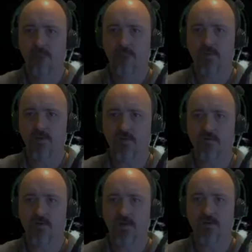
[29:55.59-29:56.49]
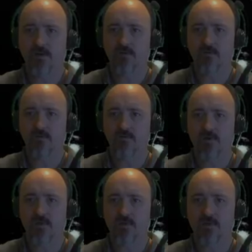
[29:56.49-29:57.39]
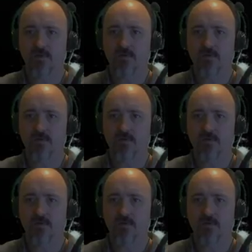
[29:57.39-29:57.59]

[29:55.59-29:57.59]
But alright, yeah, we're already at